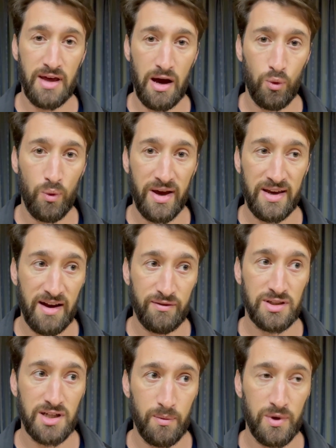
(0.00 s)
that way
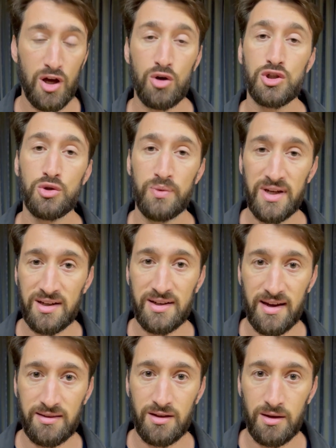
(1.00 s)
every time we go to
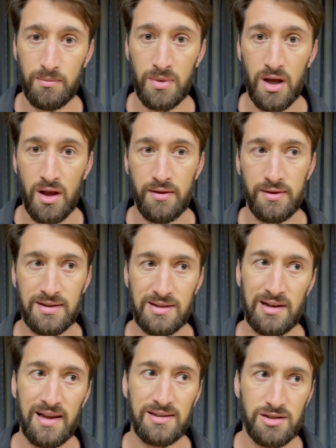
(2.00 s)
reconnect them, there's
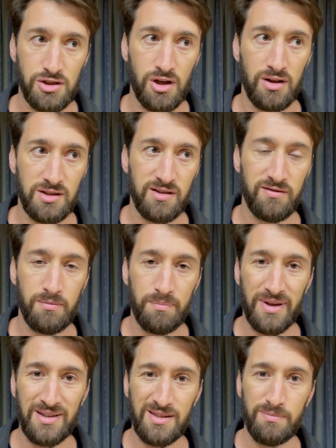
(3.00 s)
less chance of the
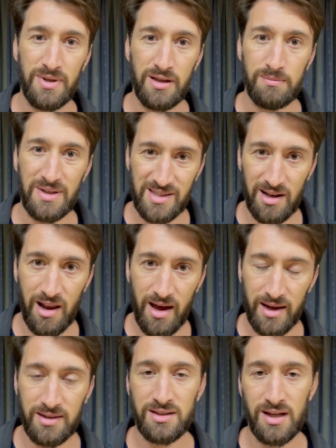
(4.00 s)
pins being
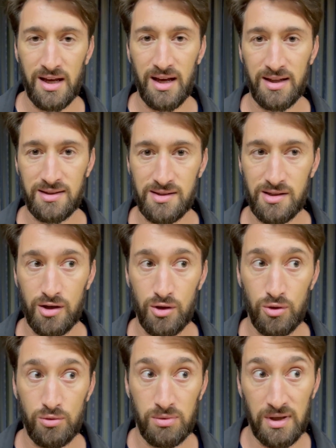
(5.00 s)
misaligned and
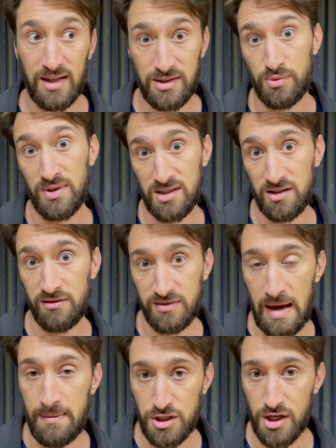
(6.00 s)
so less risk of
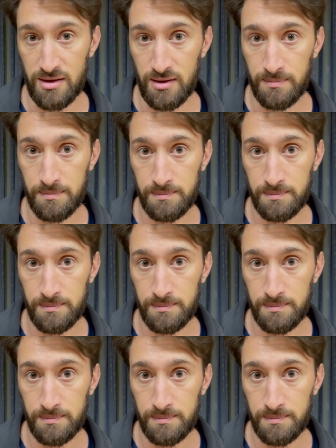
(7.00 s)
damaging them.